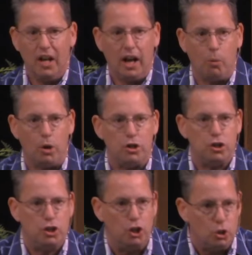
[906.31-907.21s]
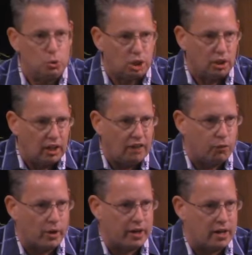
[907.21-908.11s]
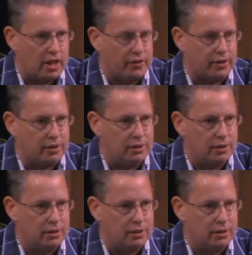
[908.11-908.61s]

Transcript: I want you to love one another.